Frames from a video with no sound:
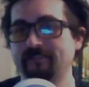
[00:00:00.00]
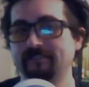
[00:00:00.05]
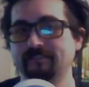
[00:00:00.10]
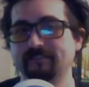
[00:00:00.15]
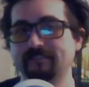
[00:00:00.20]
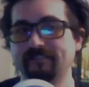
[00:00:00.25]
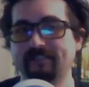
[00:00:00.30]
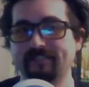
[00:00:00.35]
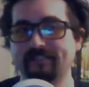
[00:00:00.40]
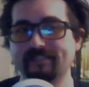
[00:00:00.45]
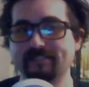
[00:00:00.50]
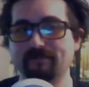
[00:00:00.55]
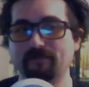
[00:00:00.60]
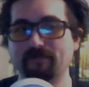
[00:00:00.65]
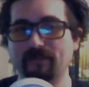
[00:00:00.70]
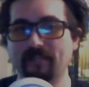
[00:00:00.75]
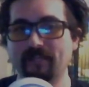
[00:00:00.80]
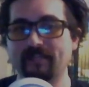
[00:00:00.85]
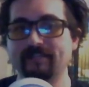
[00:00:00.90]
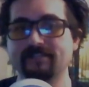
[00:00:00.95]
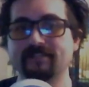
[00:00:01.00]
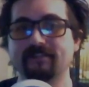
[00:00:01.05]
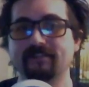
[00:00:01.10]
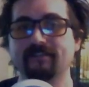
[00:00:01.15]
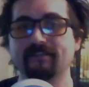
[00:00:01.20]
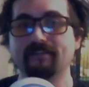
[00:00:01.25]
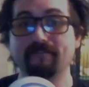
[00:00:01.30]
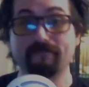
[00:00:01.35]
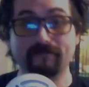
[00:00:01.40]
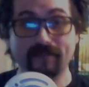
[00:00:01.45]
They'll explain it to you
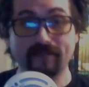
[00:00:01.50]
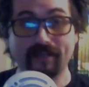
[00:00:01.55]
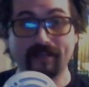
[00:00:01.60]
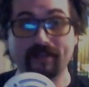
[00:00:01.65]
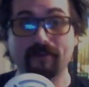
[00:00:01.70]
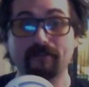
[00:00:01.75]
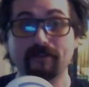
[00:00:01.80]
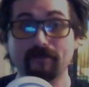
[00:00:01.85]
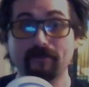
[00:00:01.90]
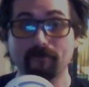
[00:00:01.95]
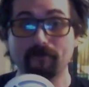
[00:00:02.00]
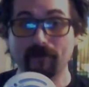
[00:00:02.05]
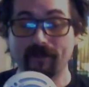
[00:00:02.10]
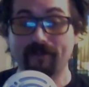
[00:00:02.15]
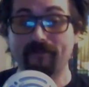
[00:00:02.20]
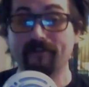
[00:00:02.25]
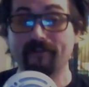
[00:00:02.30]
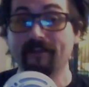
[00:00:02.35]
very well